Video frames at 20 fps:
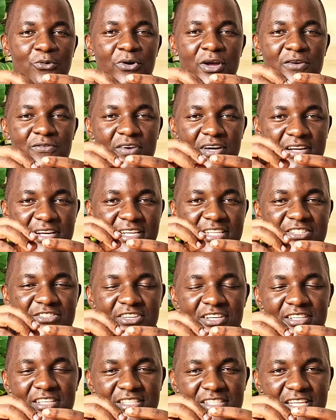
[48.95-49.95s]
Whoever
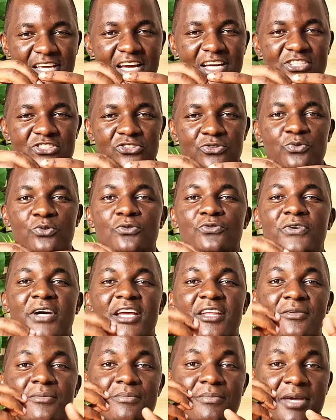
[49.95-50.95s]
reads your discussion will
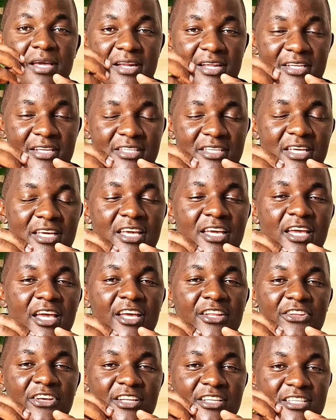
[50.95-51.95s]
find merit
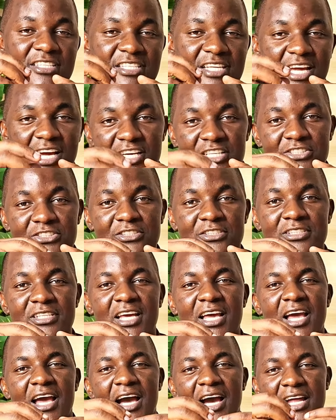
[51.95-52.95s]
in your discussion,